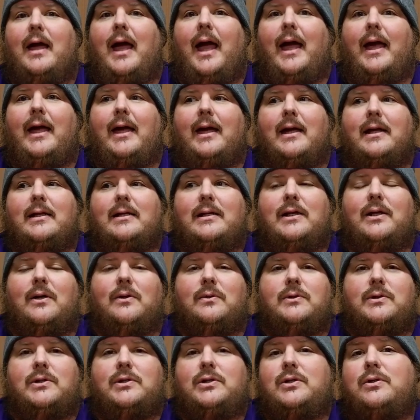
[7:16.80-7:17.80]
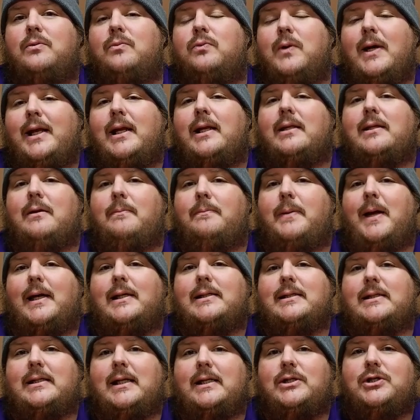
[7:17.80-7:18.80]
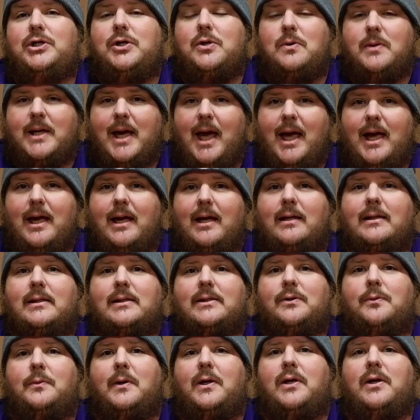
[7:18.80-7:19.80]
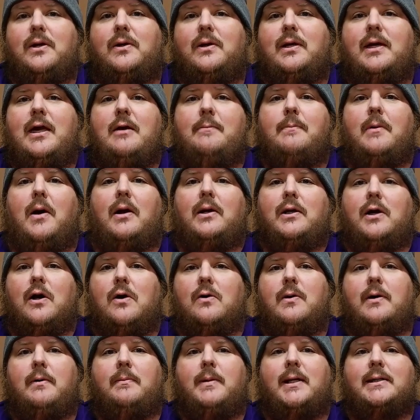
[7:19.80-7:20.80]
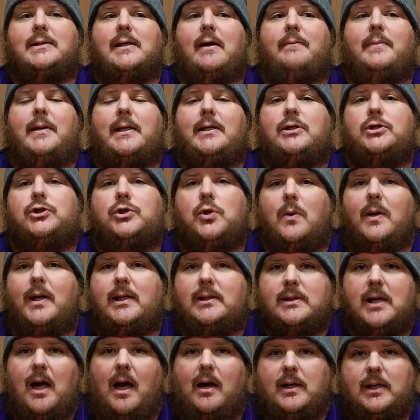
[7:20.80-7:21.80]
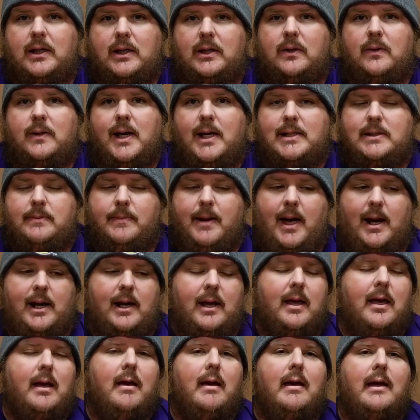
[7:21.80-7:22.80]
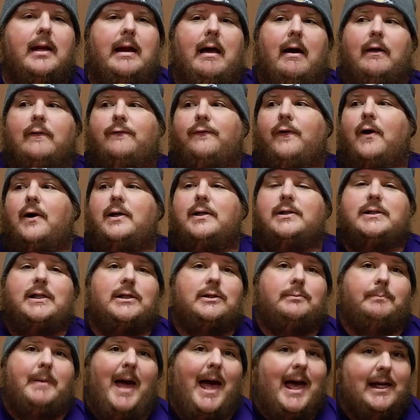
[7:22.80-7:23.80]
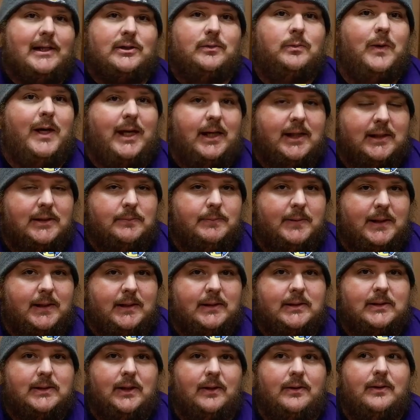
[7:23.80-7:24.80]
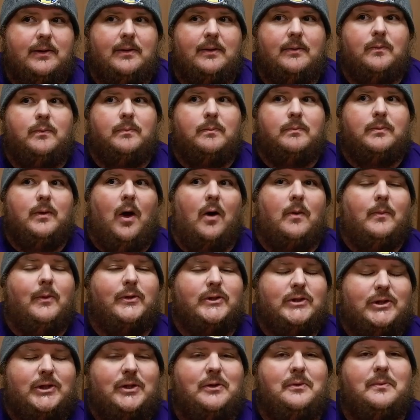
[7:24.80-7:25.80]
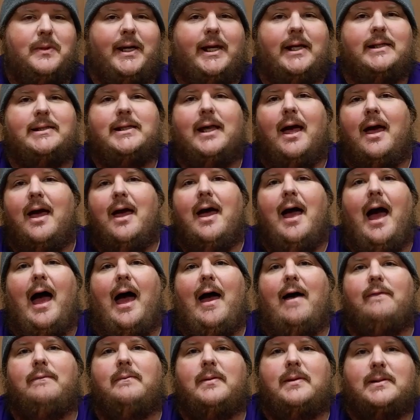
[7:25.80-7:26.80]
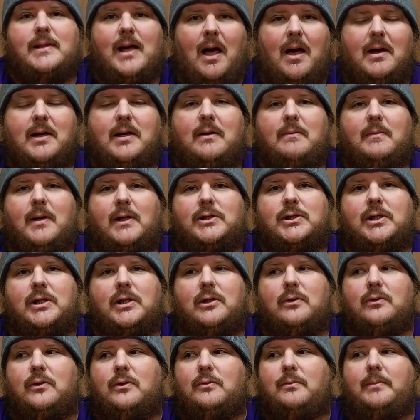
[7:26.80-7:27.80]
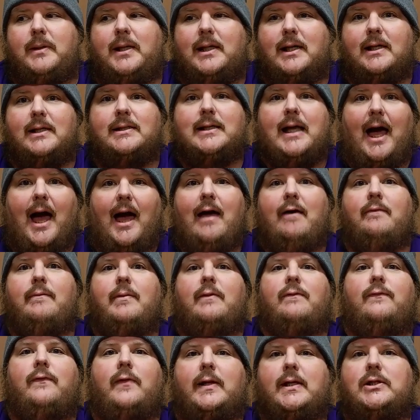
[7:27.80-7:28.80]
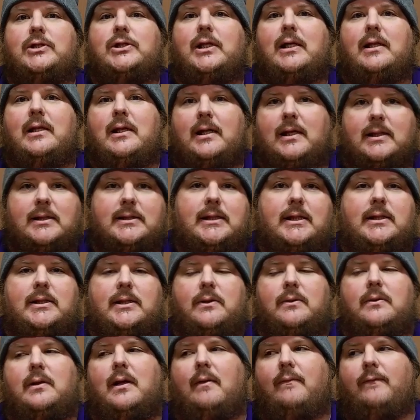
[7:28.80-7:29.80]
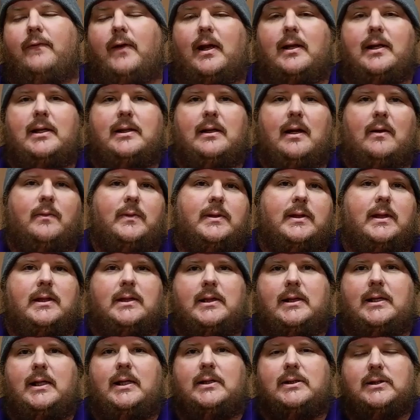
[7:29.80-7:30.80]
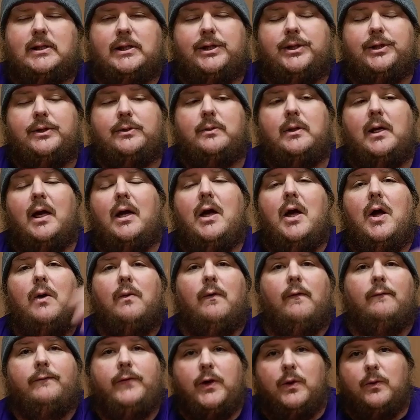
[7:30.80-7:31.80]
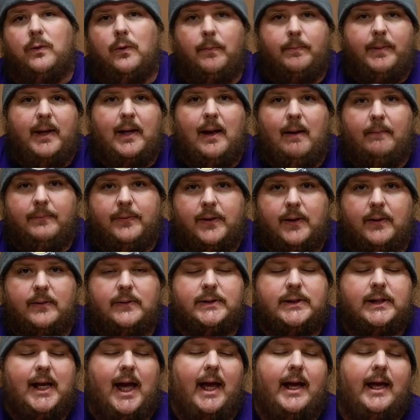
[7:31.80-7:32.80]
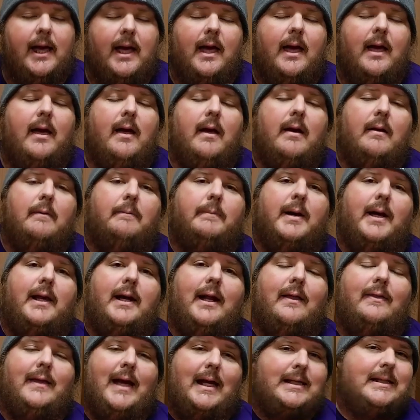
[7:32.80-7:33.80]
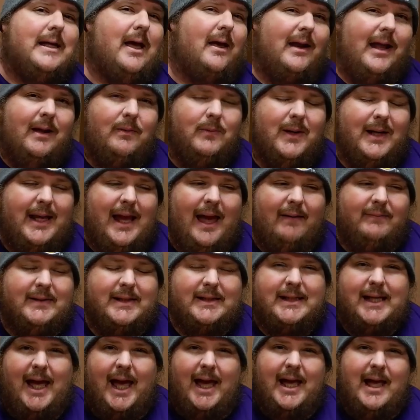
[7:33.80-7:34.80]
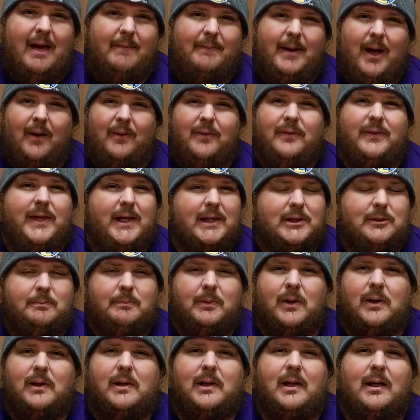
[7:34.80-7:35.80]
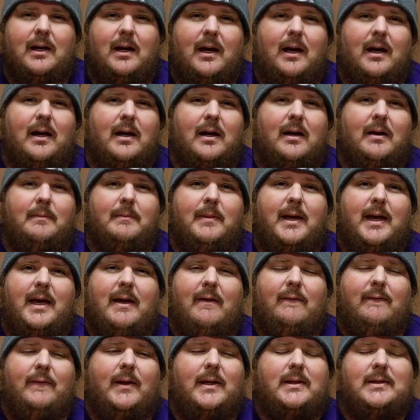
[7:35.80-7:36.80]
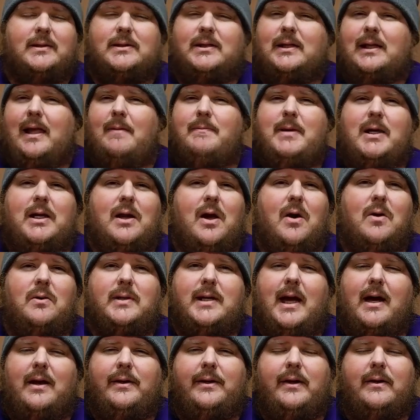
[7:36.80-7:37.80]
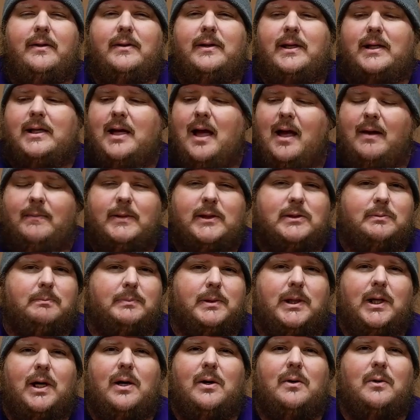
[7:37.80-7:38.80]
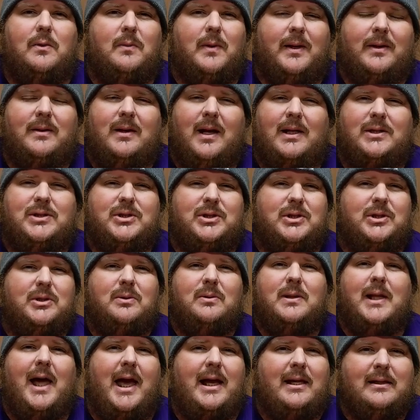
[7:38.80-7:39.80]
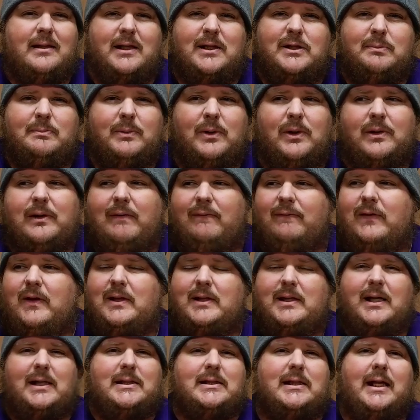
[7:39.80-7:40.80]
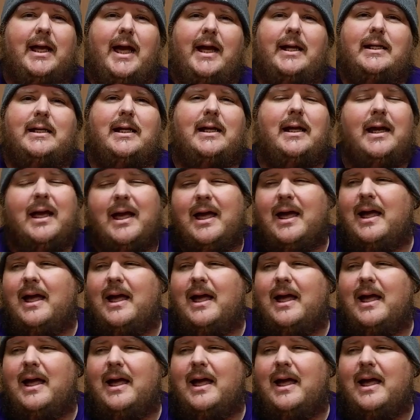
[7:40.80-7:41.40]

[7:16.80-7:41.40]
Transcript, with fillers: and, you know, read it the best that you can to where you can keep on going because I've been enjoying talking to you guys about it. Now, as far as this past week has been concerned, almost two weeks, I haven't been talking much in the group because I have been finishing the Institute. I'm finally done with the Institute. Review will be up Thursday. But that's all I really have to say about this book. Um, if, let me know down there in the comments below whether or not you liked this book, if you disliked it.